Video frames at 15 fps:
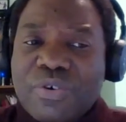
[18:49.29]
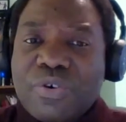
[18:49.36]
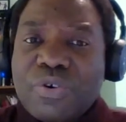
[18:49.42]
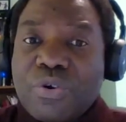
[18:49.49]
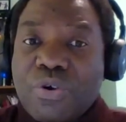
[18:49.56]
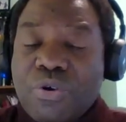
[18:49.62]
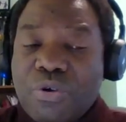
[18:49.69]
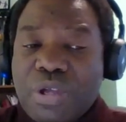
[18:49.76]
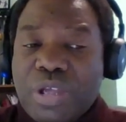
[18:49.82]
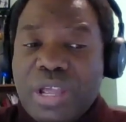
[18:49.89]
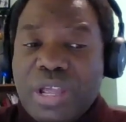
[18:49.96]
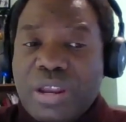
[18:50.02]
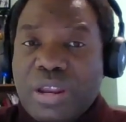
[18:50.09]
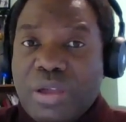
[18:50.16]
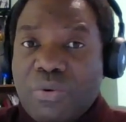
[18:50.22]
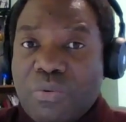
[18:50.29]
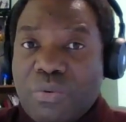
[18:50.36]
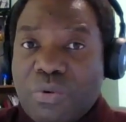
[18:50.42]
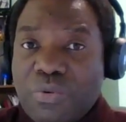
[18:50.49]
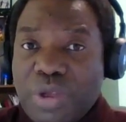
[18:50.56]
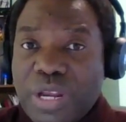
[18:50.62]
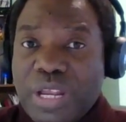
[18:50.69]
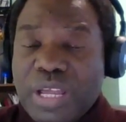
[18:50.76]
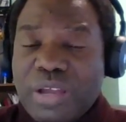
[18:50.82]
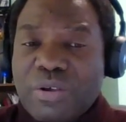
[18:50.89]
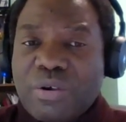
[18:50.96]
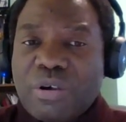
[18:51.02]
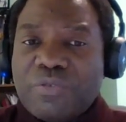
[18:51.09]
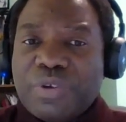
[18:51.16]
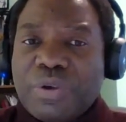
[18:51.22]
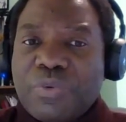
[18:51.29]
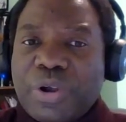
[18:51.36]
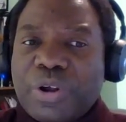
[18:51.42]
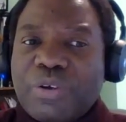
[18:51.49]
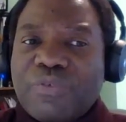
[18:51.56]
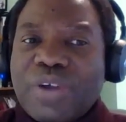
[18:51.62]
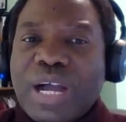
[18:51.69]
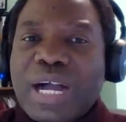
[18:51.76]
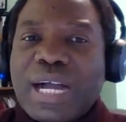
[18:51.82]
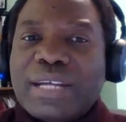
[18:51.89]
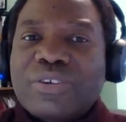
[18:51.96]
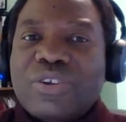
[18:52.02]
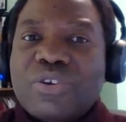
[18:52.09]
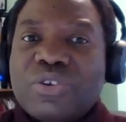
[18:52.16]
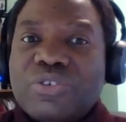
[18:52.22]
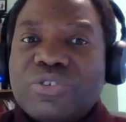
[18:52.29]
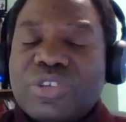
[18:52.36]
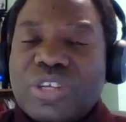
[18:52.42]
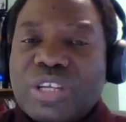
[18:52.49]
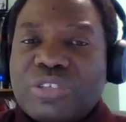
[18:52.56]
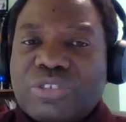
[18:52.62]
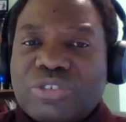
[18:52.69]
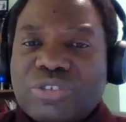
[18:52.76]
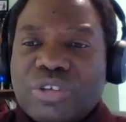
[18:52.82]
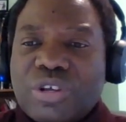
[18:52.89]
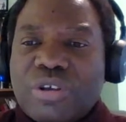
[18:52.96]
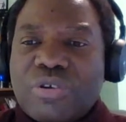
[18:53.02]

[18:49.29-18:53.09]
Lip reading: grow in the reading of the Word of God, and teach